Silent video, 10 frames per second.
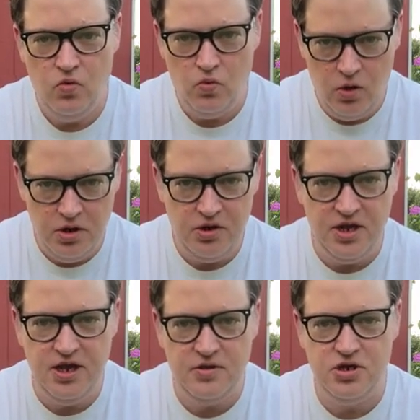wanted to
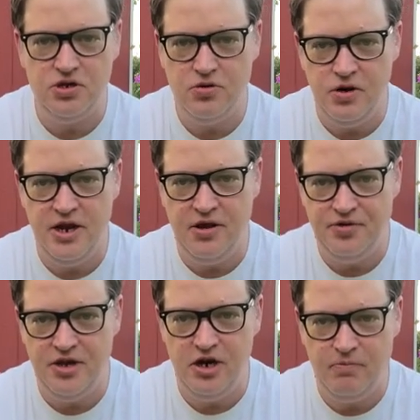get the story
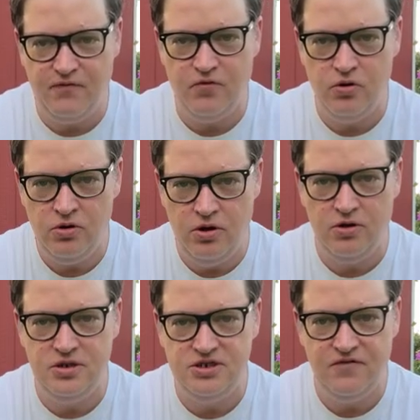out there before
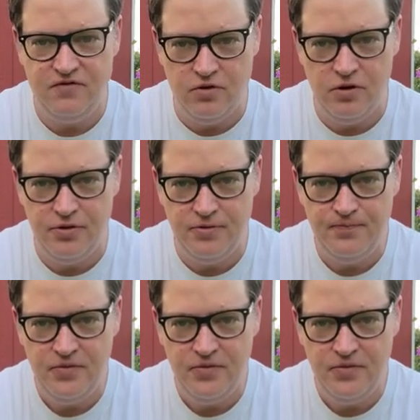August 4th,